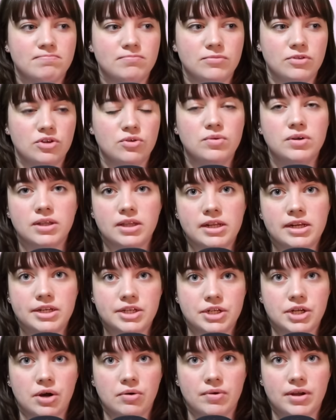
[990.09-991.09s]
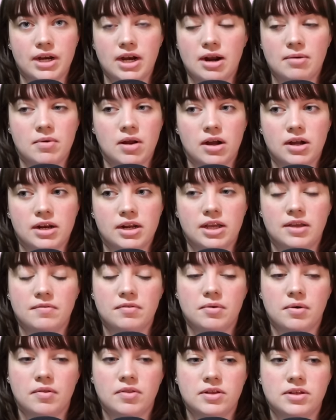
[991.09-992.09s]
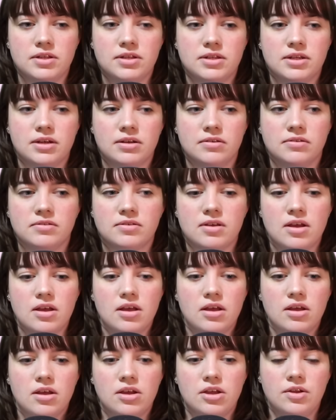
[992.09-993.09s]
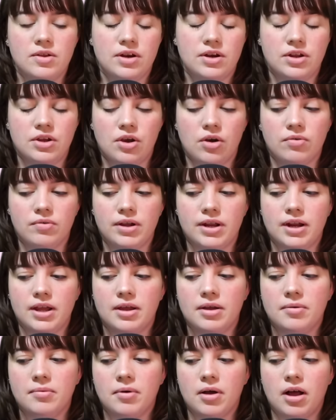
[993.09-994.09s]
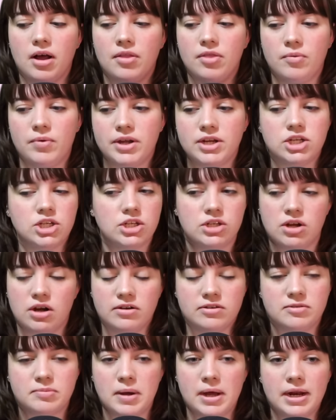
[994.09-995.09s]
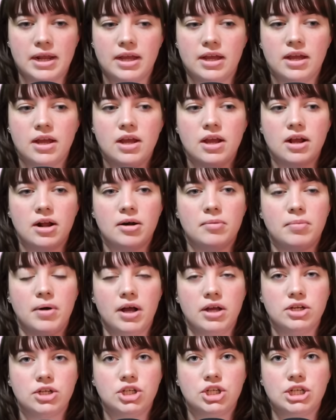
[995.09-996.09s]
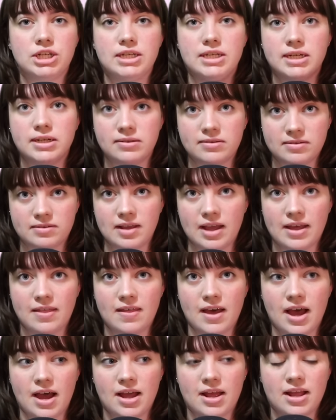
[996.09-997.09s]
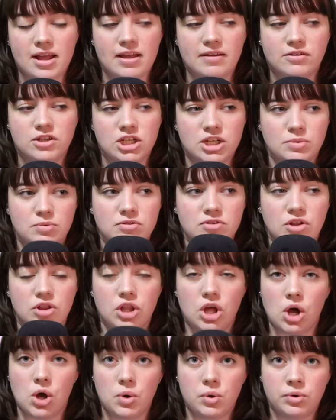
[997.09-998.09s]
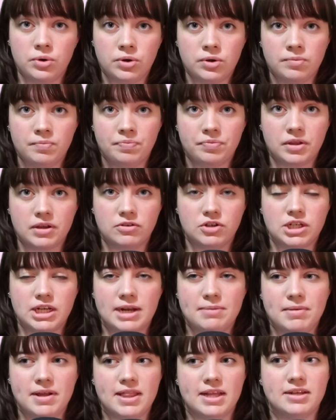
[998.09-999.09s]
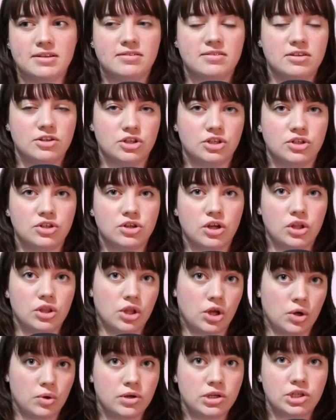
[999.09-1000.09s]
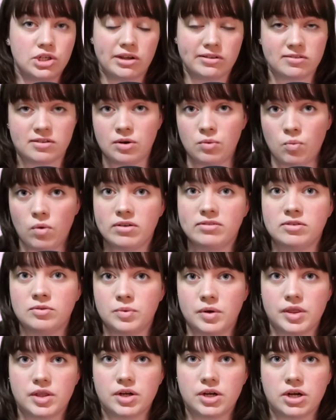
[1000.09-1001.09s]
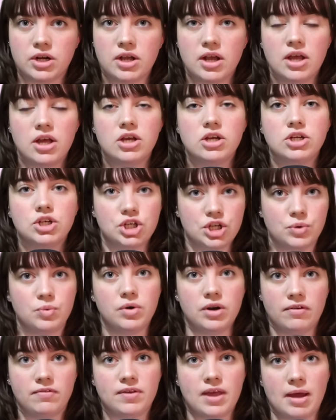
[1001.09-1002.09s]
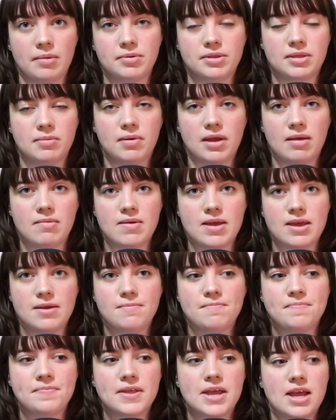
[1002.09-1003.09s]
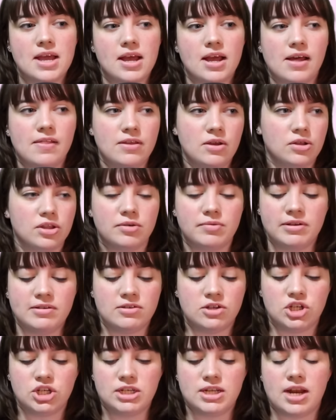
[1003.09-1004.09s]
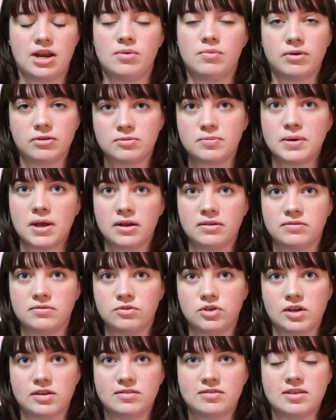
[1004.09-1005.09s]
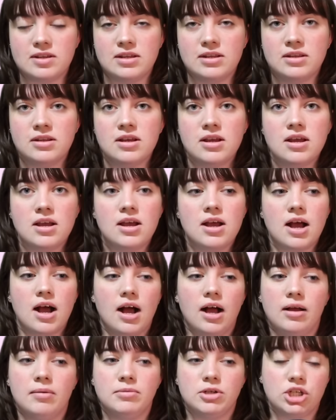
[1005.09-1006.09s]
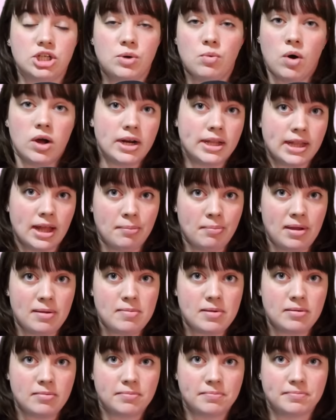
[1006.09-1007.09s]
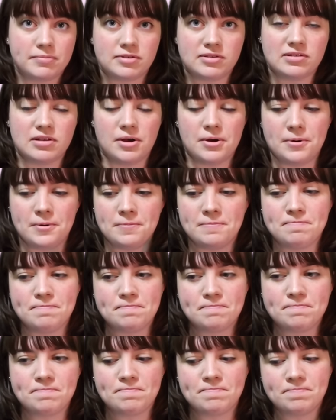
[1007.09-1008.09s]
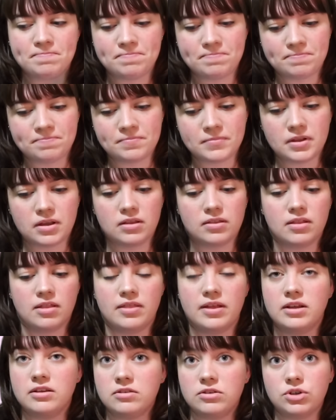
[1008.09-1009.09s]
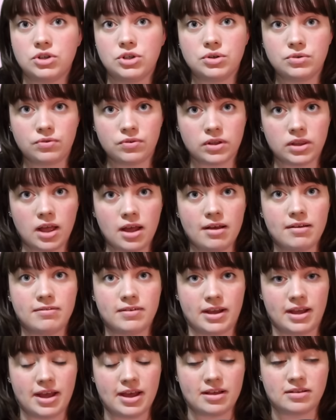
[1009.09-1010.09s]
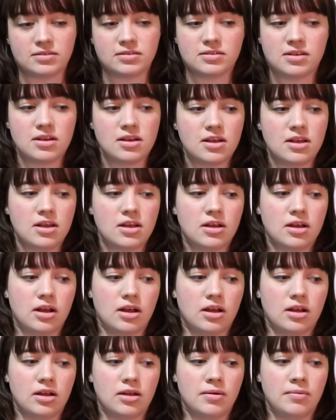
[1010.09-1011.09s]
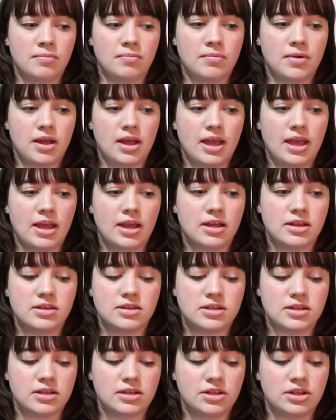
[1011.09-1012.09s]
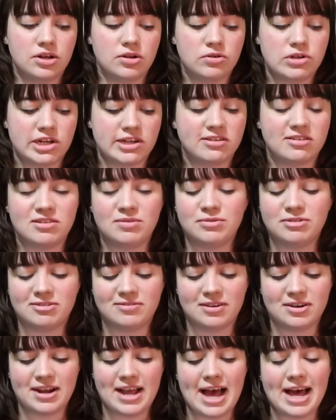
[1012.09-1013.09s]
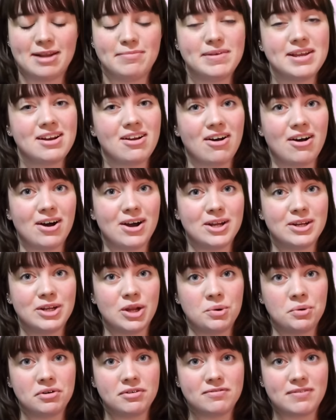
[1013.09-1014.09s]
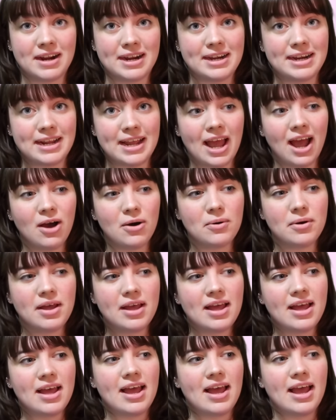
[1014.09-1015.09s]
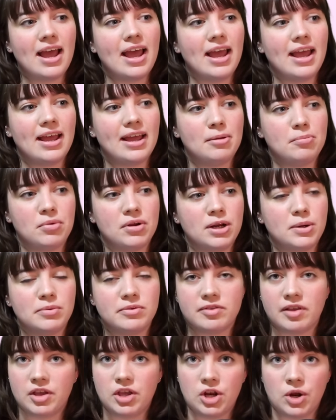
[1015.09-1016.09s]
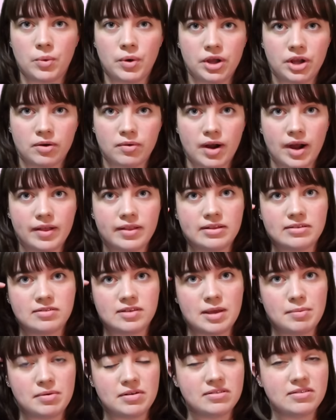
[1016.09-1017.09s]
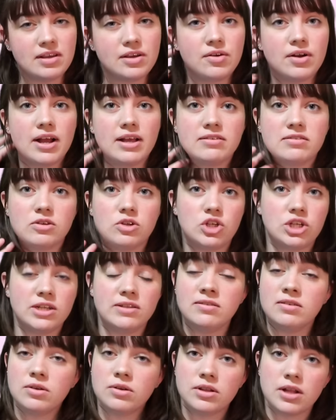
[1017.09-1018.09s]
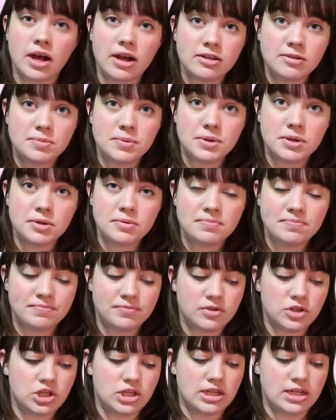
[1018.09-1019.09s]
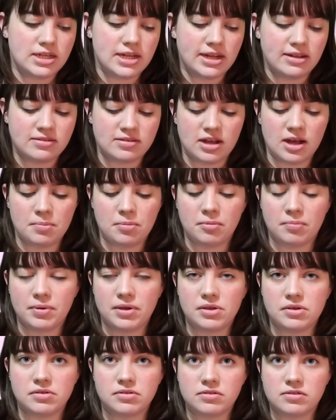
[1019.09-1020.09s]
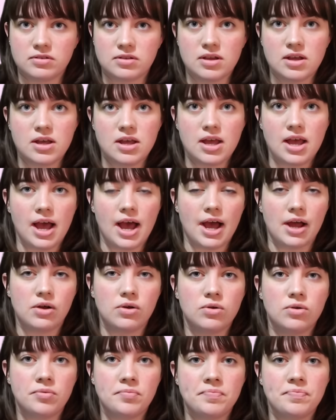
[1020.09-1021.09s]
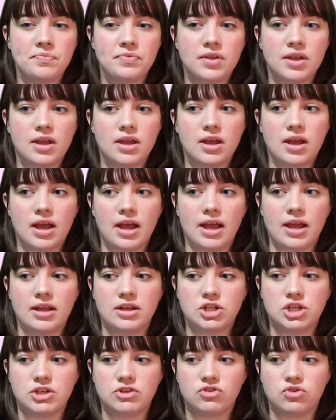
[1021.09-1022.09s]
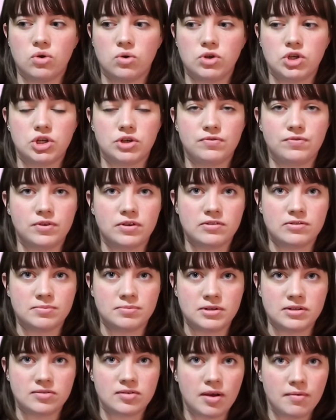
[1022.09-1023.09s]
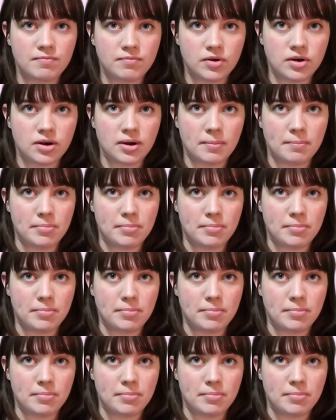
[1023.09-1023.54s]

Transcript: really need to go read it. I'm not going to give you all the details. You need to go read it the way she talks about it. But she did say that if she was alone, if she had made that decision alone and Justin wasn't with her, she would have kept the baby. And the only reason she didn't was because of Justin. And she wanted that baby. So, the things you do for love, I guess. And, you know, Justin was very adamant on no one finding out. And Britney was like, you know what, you're right, let's keep it a secret. So she doesn't go to the hospital. She takes a couple pills at home. And she's told she'll feel some discomfort,